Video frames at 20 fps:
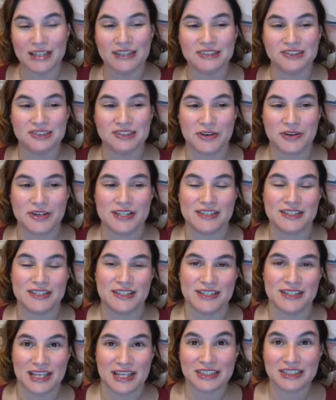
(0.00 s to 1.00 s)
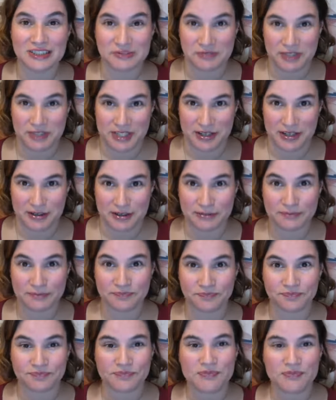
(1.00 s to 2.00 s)
So in today's video,
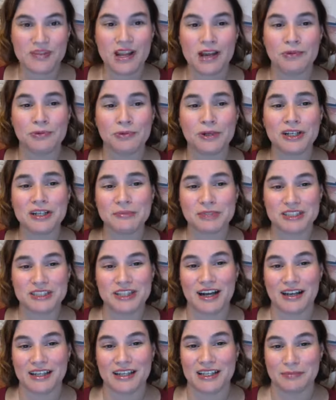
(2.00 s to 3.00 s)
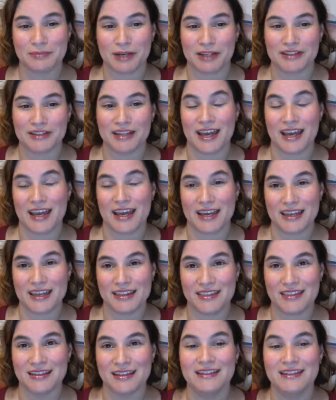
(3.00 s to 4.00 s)
we're going to be talking about the 8th,